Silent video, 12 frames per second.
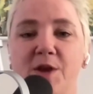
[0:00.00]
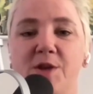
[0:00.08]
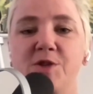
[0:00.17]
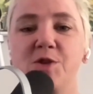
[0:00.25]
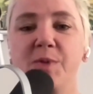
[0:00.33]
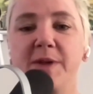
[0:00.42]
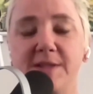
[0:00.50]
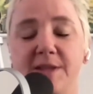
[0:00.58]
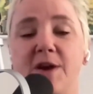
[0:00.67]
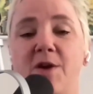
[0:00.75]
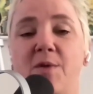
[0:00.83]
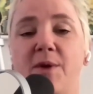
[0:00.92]
2 weeks
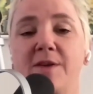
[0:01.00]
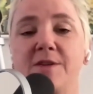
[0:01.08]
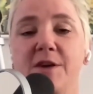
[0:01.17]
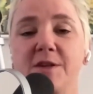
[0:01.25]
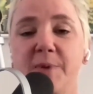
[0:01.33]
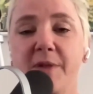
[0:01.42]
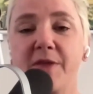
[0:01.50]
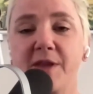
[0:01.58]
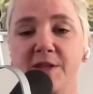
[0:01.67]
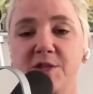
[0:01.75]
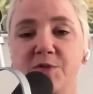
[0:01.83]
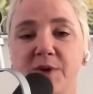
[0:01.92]
ago, I talked about the
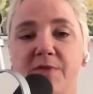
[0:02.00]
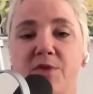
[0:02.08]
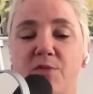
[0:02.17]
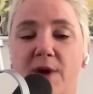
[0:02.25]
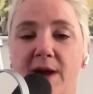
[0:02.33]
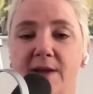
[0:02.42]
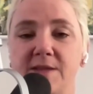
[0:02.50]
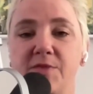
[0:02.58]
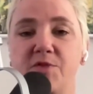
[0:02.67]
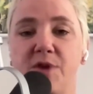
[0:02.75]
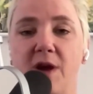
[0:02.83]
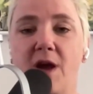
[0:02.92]
history of the rise of
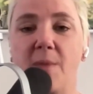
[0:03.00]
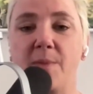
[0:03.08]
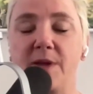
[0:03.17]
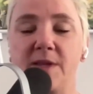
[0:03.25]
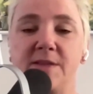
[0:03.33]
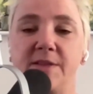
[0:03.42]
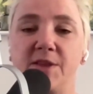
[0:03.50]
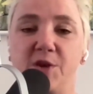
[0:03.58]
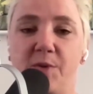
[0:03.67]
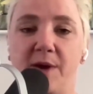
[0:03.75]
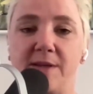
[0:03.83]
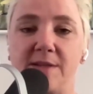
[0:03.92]
drug companies in the
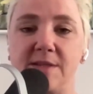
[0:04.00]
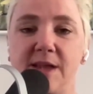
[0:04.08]
U.S.